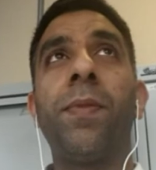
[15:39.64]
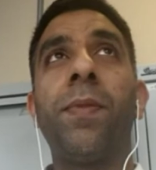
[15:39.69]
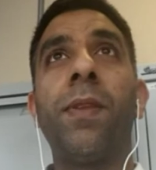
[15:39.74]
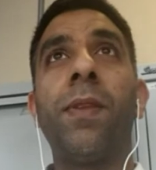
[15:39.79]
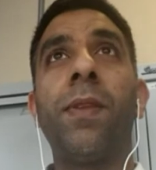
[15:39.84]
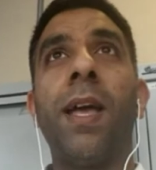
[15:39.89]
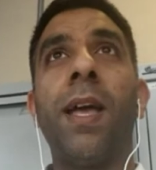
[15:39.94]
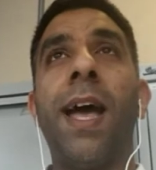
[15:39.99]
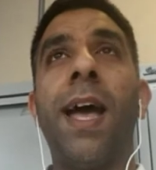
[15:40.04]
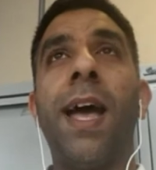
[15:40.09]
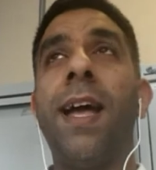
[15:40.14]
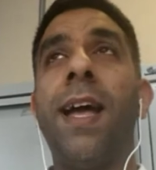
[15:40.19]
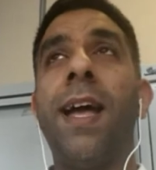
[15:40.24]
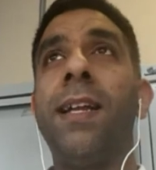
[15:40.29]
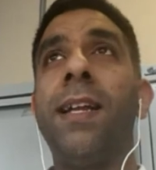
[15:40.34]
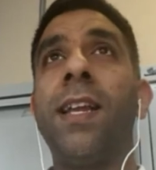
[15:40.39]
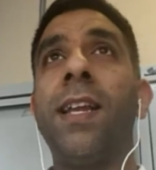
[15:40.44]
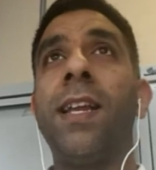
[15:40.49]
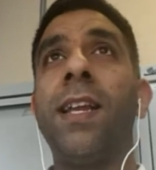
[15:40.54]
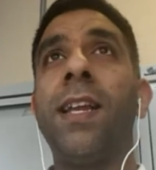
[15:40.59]
And
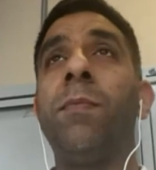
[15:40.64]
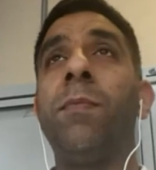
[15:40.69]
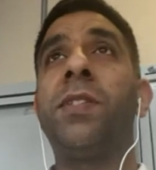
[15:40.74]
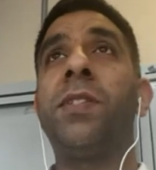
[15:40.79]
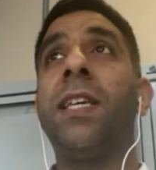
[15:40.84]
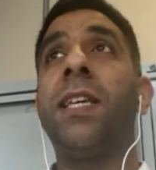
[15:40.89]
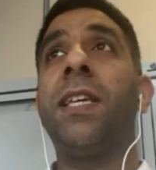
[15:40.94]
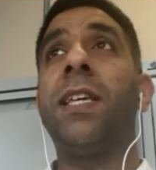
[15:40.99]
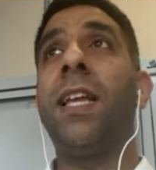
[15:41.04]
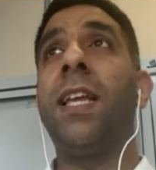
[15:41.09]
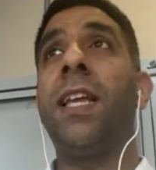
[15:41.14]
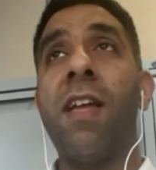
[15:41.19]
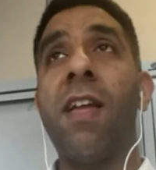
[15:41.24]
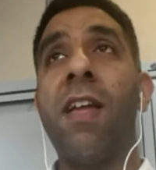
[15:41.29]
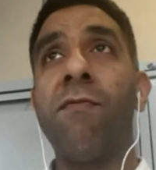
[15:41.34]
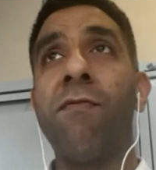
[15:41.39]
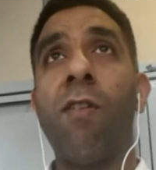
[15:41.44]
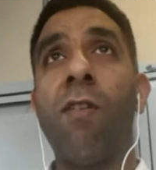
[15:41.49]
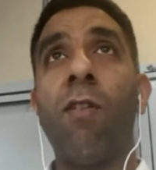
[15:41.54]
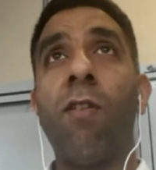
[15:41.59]
if I'm seeking their
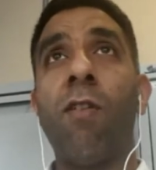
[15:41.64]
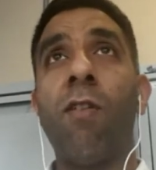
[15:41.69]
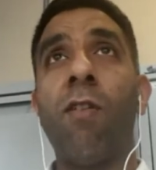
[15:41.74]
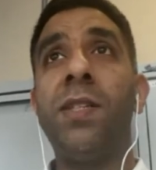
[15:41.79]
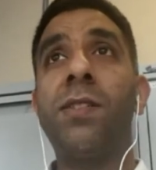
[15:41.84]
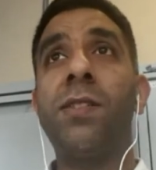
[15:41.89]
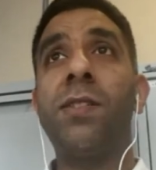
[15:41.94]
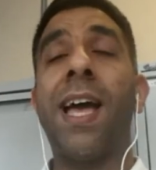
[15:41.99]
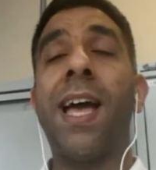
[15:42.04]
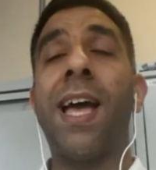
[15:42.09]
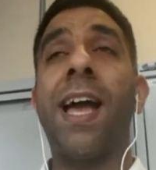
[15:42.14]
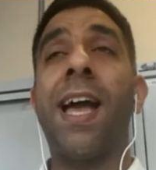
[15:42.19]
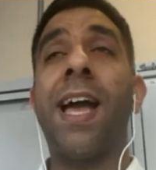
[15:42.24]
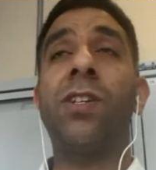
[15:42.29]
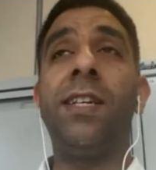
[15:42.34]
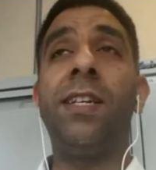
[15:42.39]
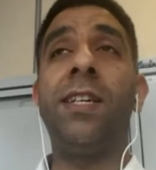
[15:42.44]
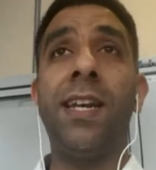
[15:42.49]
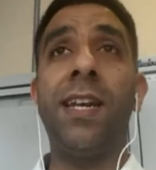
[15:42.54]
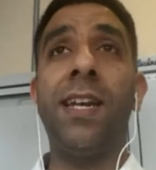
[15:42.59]
involvement to actually
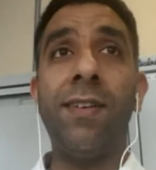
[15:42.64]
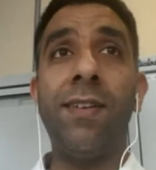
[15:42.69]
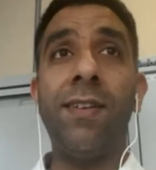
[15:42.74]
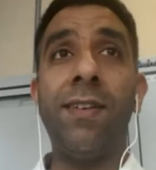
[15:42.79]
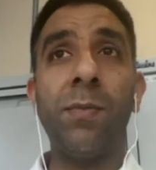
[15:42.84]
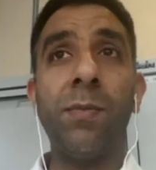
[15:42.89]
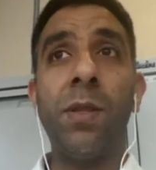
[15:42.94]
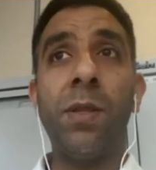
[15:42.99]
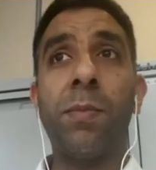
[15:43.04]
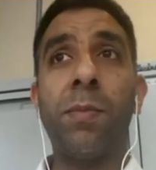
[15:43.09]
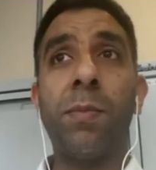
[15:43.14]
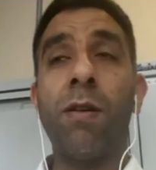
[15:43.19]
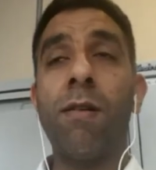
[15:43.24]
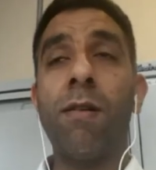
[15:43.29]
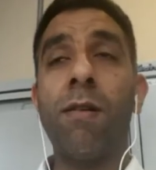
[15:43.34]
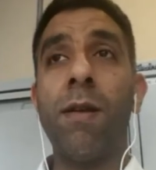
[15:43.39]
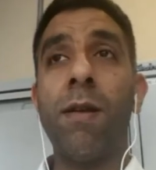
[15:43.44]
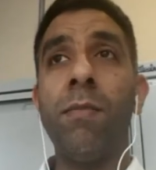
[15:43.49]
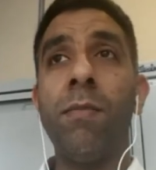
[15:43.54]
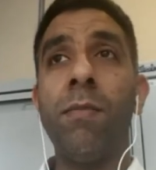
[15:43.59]
deliver some of the
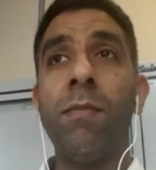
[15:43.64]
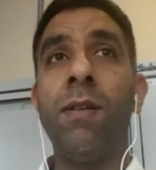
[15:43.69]
program,